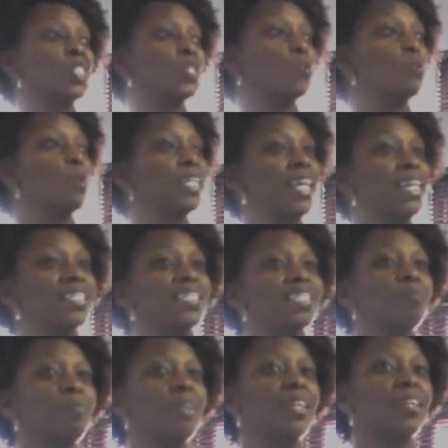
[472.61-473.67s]
so what does
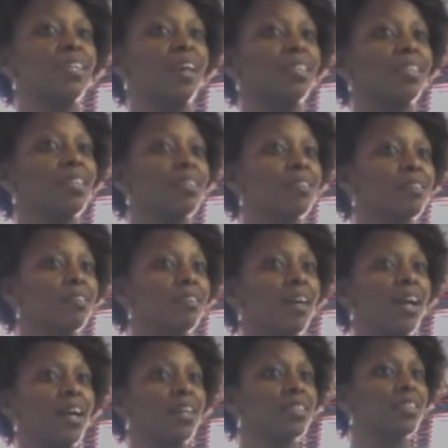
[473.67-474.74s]
it mean? I think
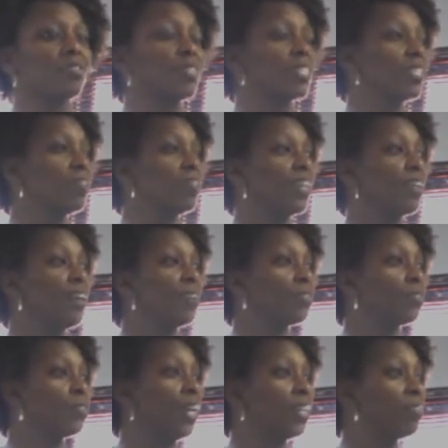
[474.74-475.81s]
health received
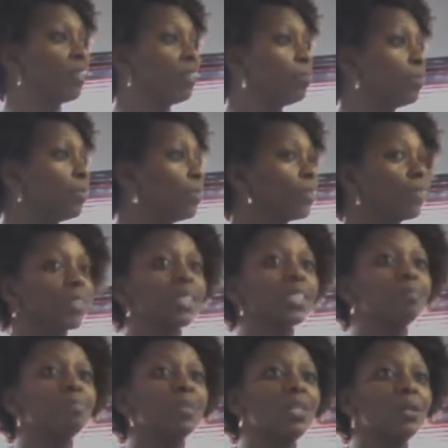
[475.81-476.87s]
around 200, was
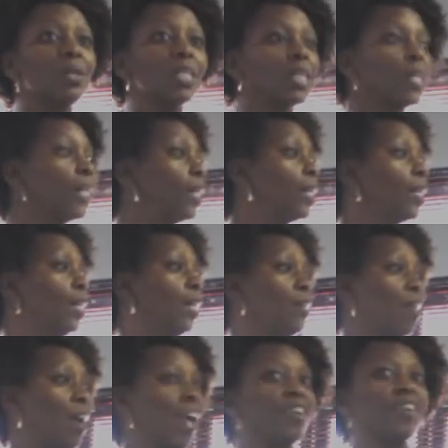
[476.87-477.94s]
it billion?
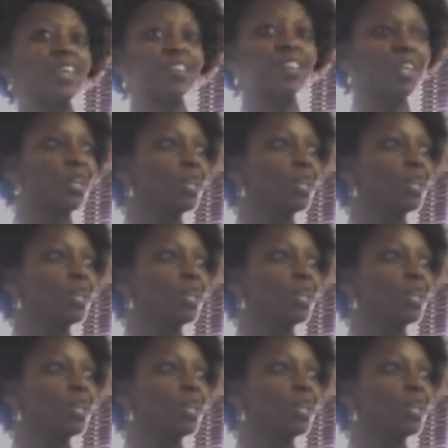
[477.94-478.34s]
And I think,